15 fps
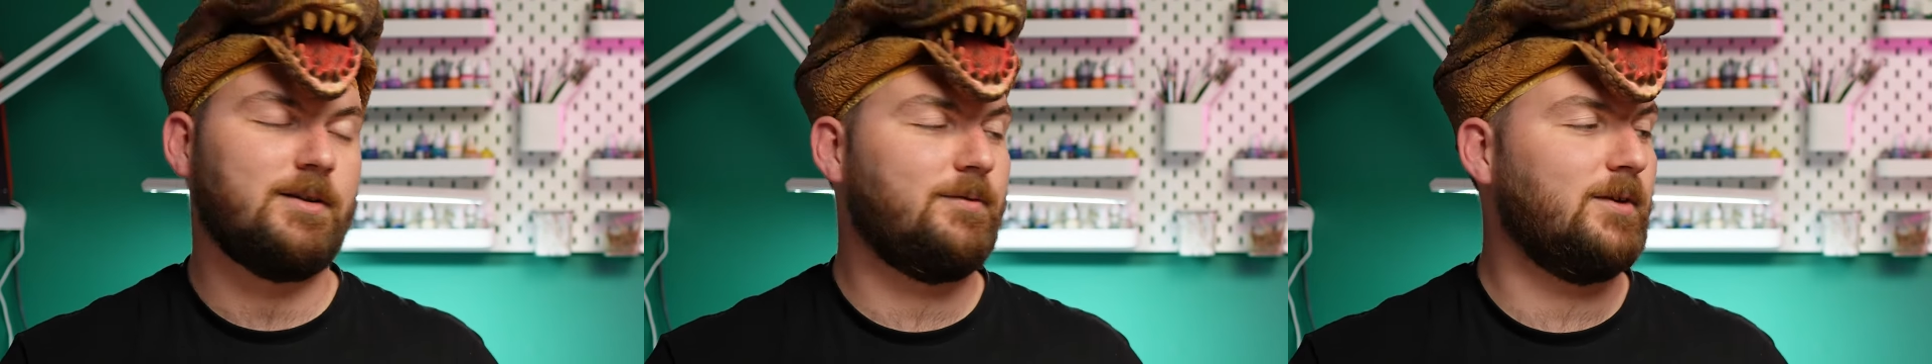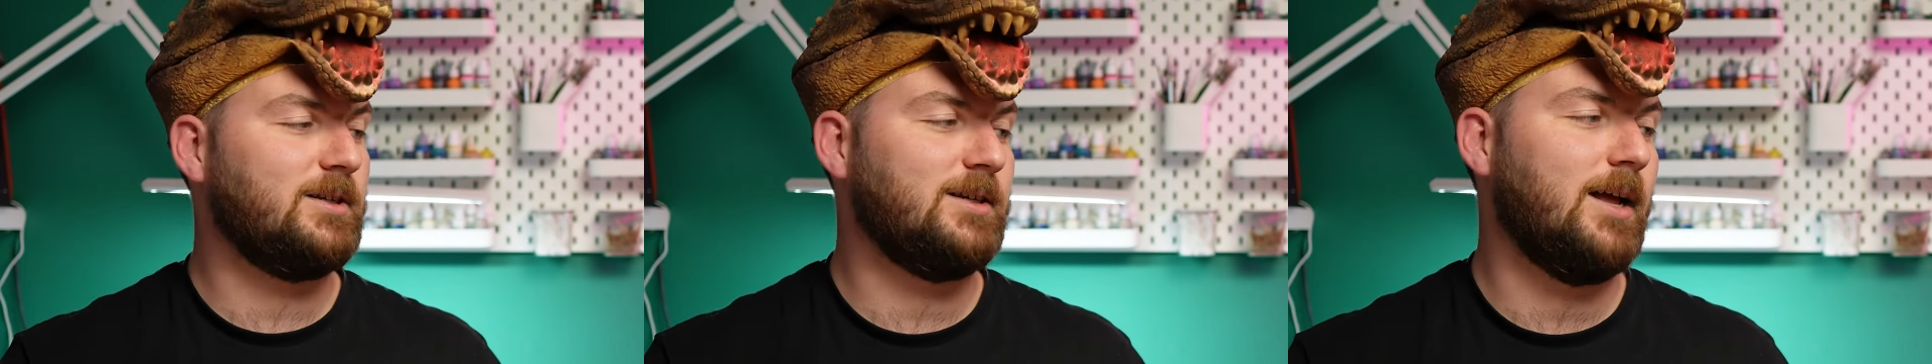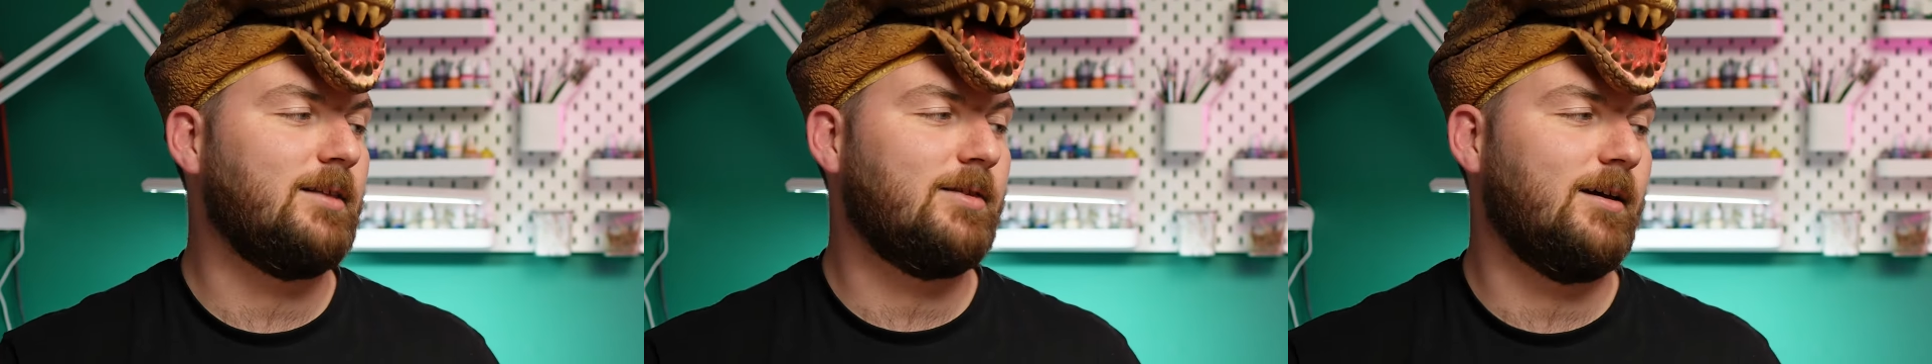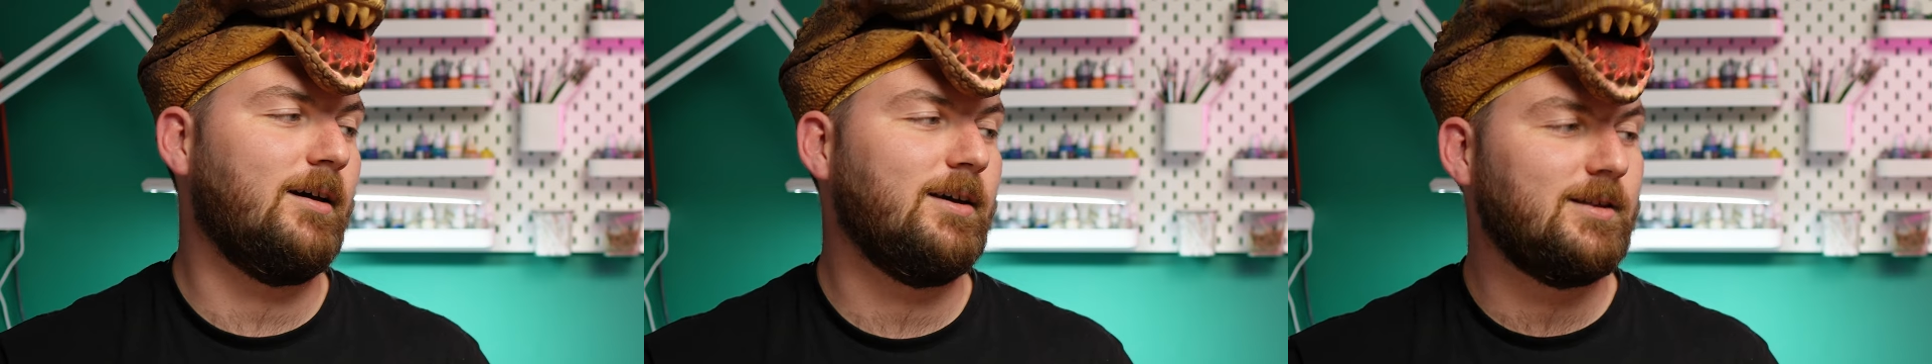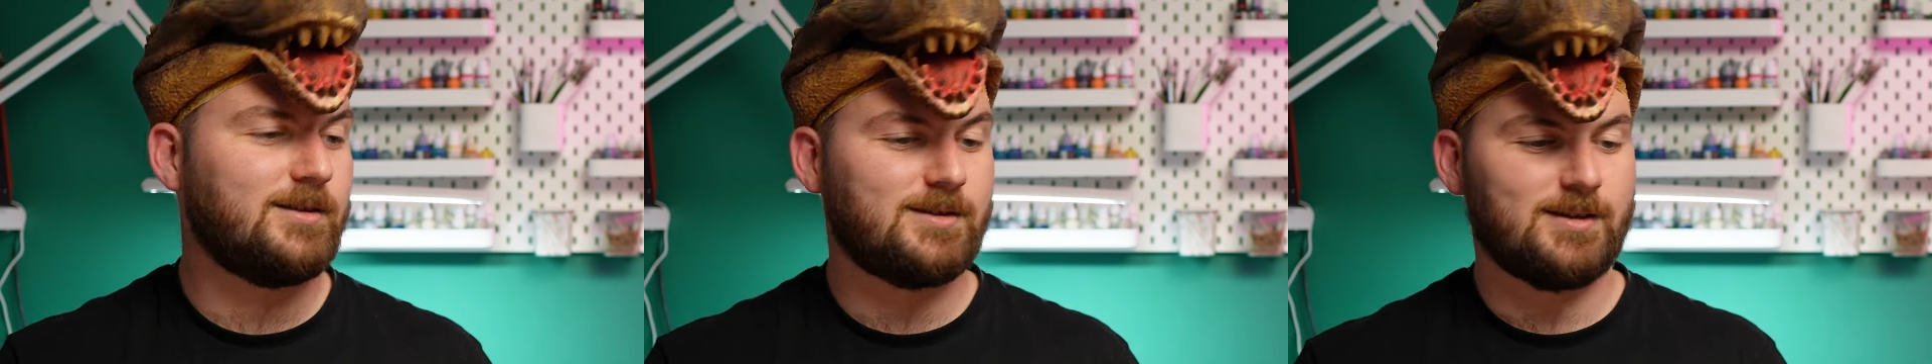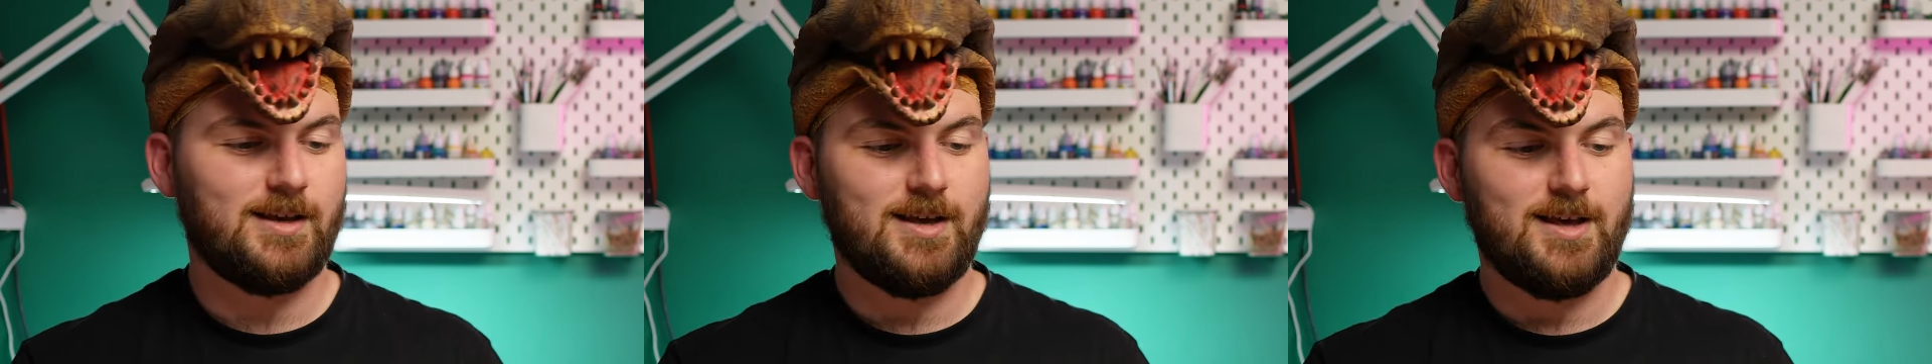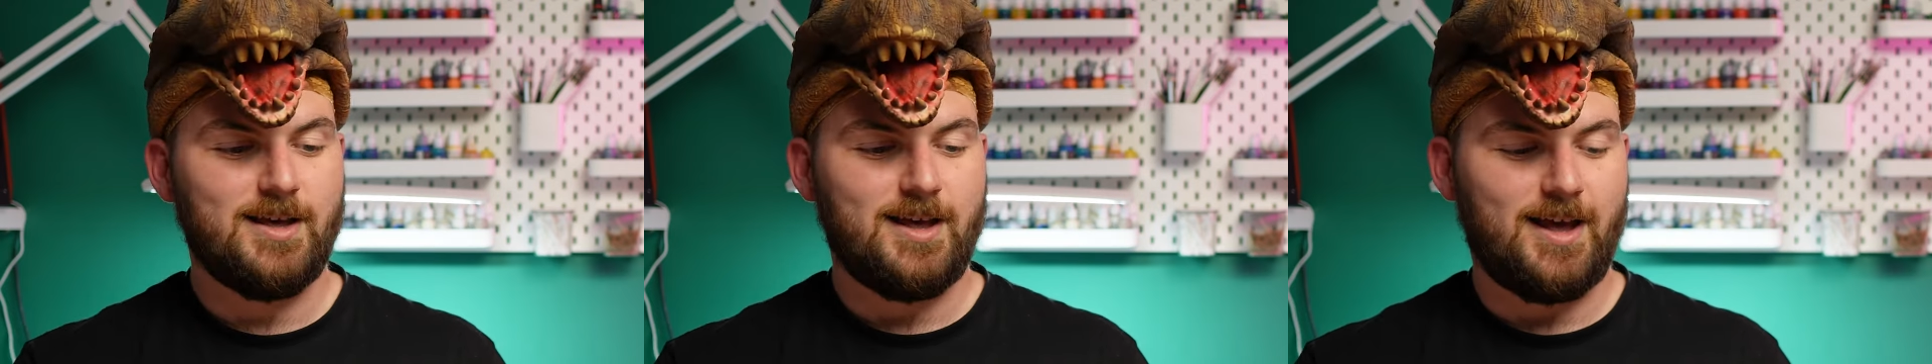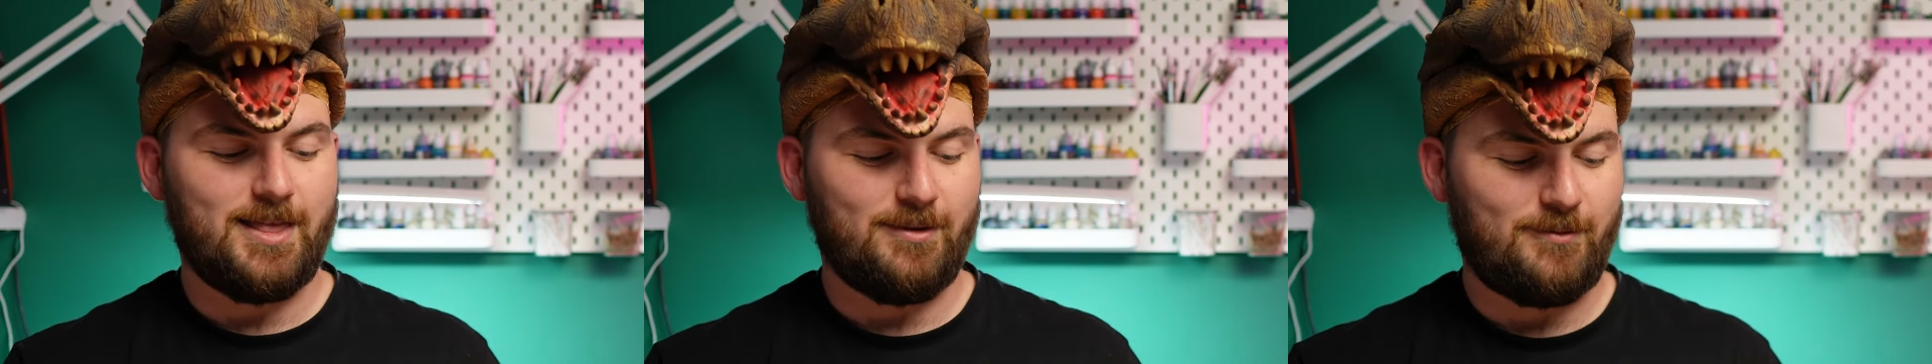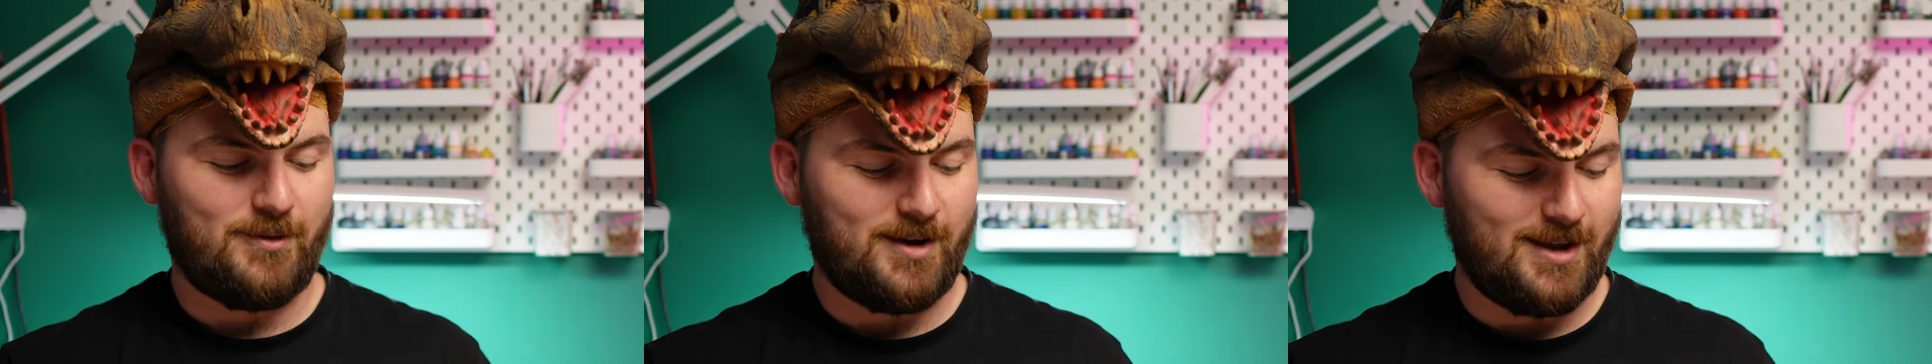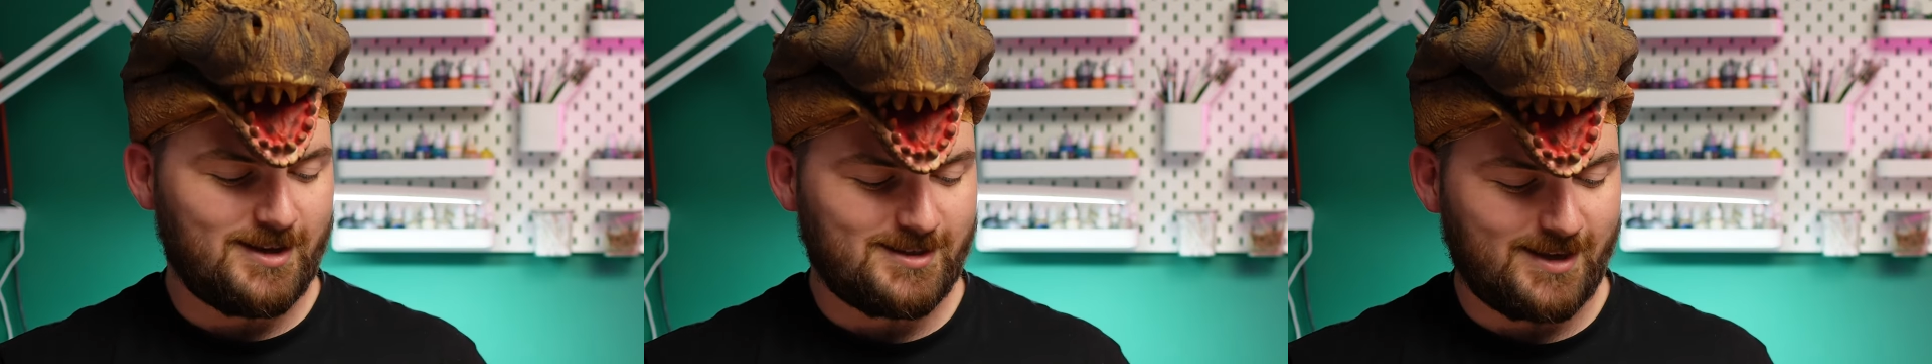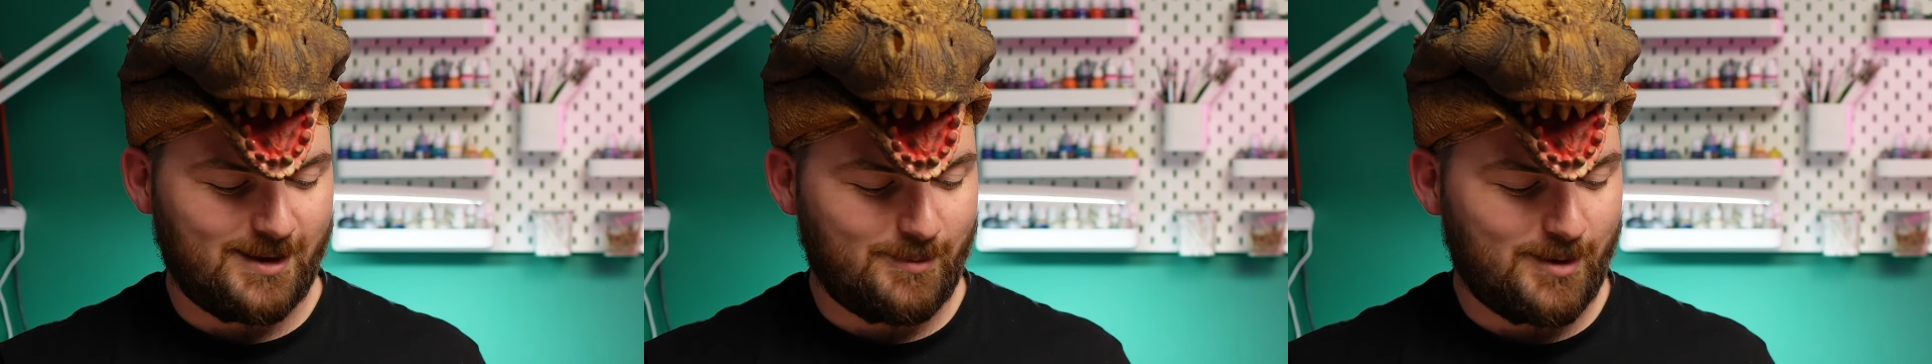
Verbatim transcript: fishnet tights, and the funniest thing